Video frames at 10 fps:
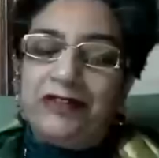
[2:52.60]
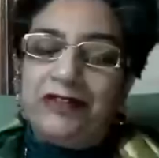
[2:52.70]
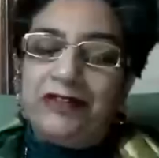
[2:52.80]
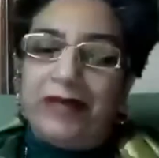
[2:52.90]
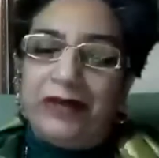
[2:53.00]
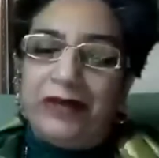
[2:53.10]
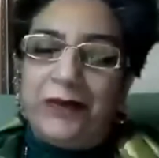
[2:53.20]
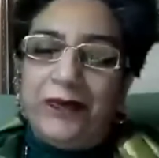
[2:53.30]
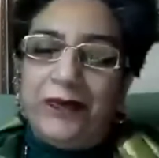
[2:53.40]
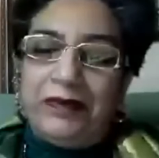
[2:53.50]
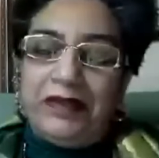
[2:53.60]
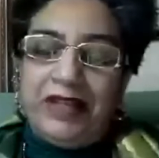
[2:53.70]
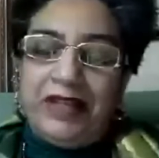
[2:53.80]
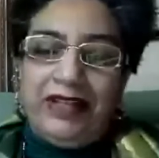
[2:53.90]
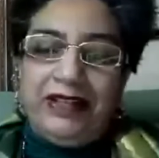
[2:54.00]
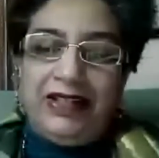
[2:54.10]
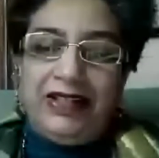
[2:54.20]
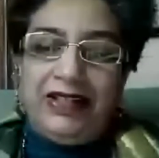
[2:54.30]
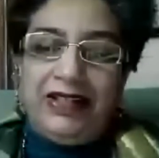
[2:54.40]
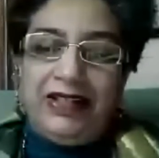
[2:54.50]
of my guru. And
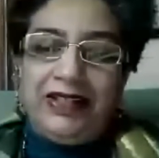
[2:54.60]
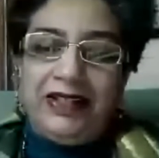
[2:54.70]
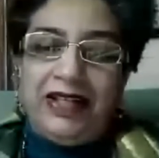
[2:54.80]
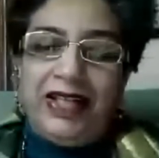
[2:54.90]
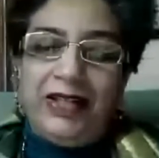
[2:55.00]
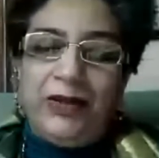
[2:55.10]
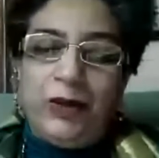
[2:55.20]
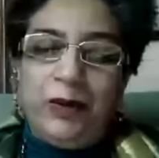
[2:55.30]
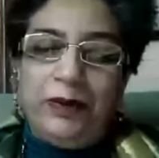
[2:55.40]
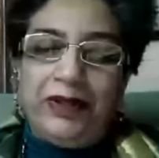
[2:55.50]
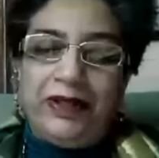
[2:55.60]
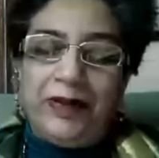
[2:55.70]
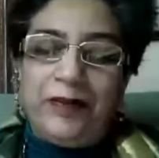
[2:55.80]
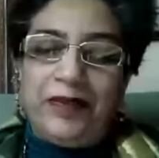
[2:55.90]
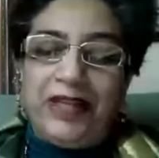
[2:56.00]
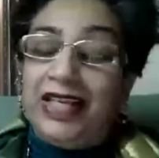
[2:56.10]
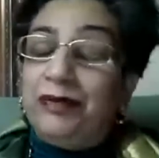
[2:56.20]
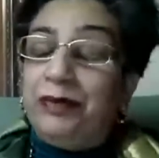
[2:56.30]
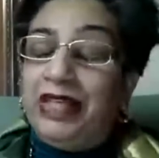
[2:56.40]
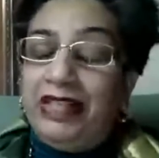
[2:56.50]
I hope and I
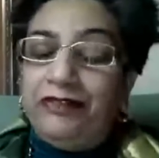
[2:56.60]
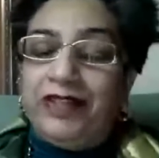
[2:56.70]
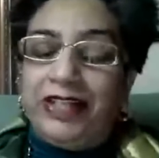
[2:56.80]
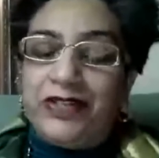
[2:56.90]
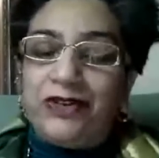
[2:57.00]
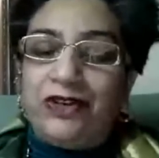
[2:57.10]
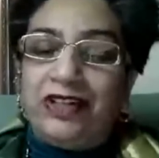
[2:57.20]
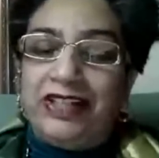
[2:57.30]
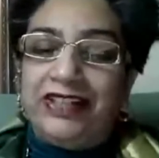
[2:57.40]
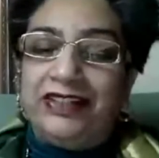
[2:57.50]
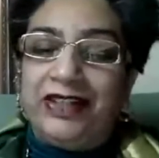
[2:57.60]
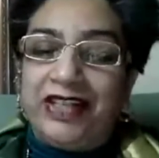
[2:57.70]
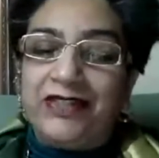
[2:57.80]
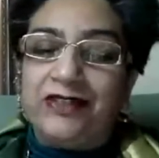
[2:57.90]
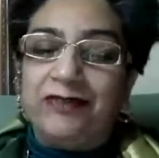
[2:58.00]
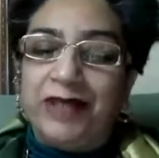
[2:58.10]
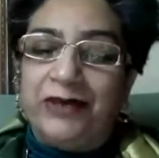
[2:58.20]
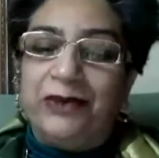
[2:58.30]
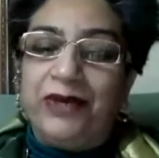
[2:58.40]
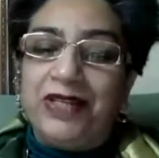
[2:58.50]
believe very strongly that the grace of my
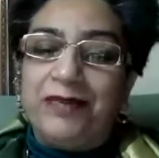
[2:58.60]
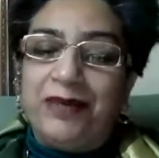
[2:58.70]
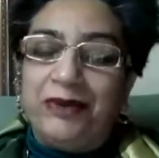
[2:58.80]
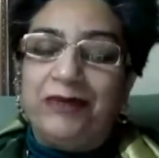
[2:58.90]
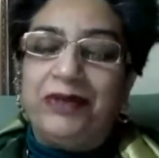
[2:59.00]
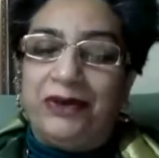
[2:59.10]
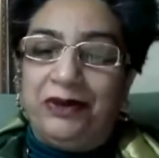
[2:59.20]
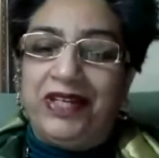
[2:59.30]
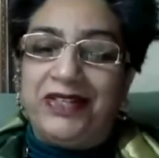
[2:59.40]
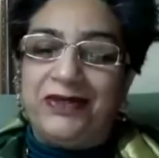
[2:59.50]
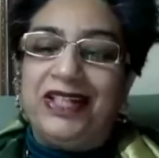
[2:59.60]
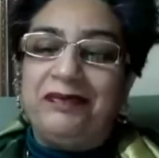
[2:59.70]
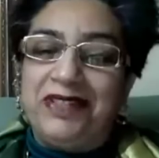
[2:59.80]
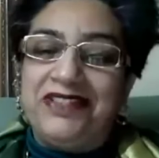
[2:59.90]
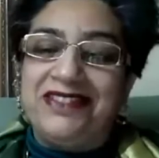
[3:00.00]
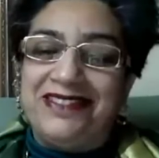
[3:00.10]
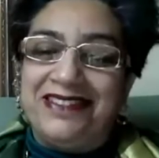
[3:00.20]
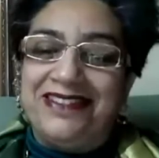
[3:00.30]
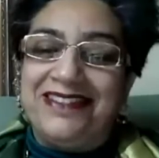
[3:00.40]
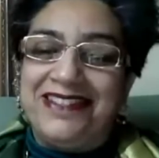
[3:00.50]
guru has been with me always. So let me just
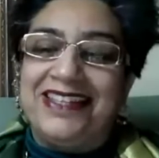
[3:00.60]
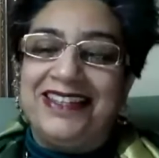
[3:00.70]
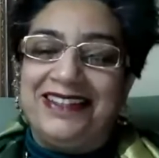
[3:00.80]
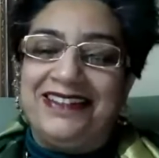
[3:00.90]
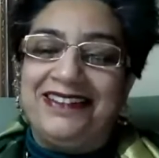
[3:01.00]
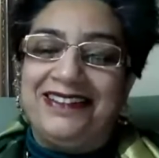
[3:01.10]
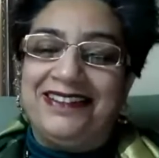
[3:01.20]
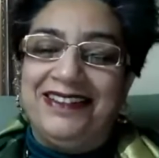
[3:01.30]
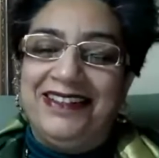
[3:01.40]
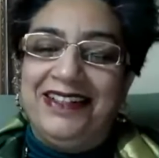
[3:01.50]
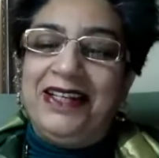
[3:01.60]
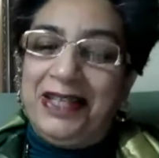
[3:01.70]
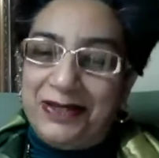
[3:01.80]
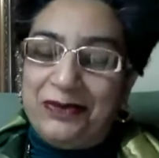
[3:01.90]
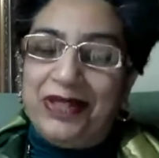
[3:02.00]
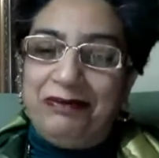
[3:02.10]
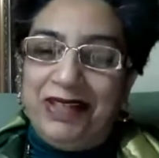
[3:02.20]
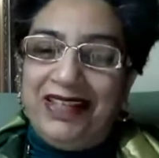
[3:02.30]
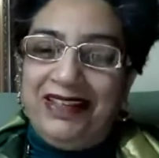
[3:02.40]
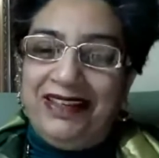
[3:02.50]
say that he is with
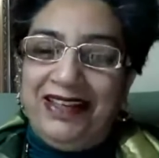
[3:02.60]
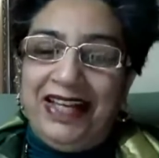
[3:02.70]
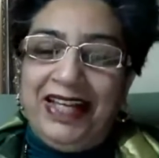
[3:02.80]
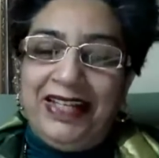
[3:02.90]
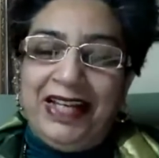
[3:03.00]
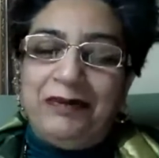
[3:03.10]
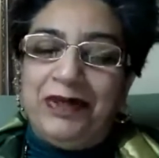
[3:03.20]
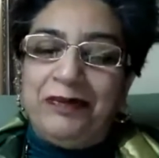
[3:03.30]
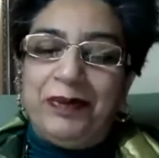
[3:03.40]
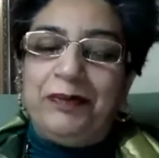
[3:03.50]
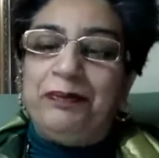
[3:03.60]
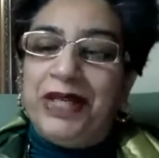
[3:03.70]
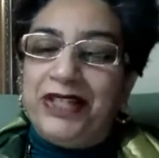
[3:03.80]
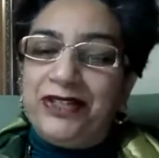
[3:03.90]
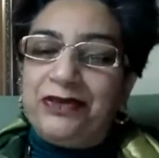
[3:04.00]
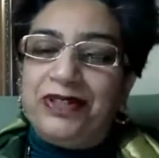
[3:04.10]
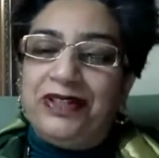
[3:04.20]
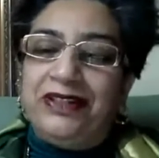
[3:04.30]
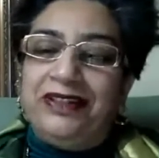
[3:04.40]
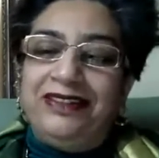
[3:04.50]
me, and I'm a
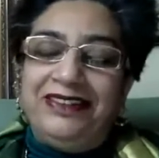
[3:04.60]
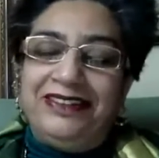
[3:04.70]
perpetual